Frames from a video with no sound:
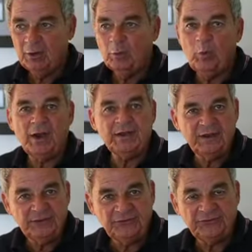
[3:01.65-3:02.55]
what
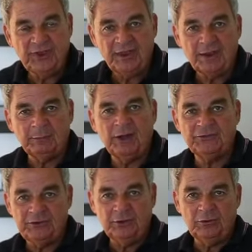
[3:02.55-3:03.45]
he said
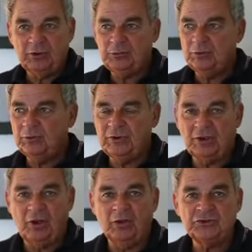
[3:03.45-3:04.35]
about the Erie Community
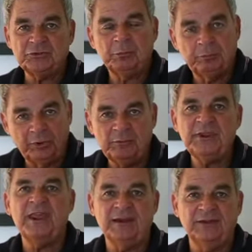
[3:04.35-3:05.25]
College
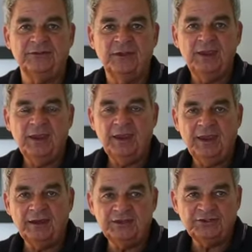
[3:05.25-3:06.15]
permeated, and
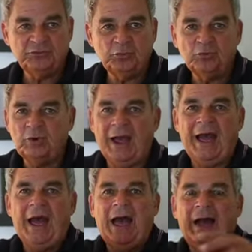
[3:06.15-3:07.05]
it just
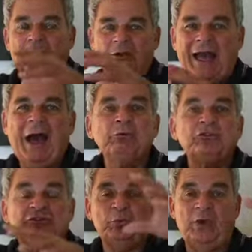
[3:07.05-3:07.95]
uh,
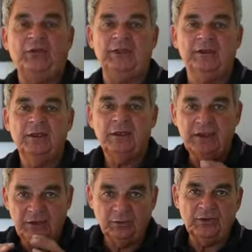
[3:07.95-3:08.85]

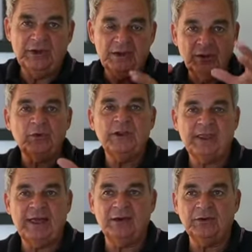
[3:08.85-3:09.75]
outswelling Erie, Erie
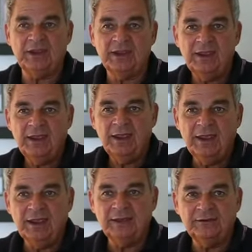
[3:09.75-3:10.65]
County,
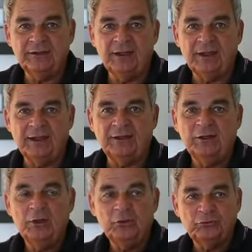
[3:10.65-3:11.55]
and
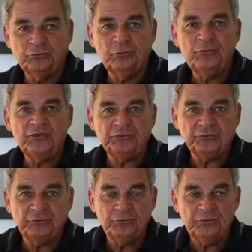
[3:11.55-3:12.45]
uh, through
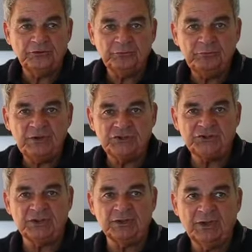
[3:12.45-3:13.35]
this through this
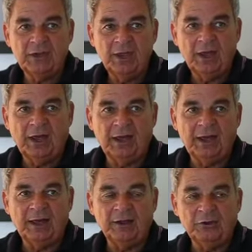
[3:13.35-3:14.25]
mission,
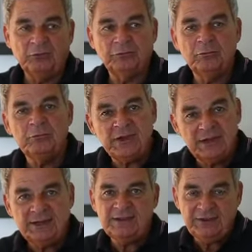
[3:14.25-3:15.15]
uh, through
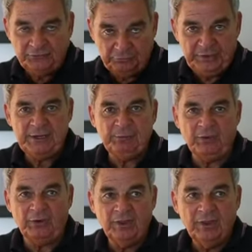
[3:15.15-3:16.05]
meeting these
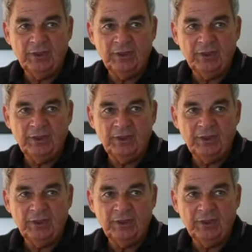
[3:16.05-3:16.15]
people,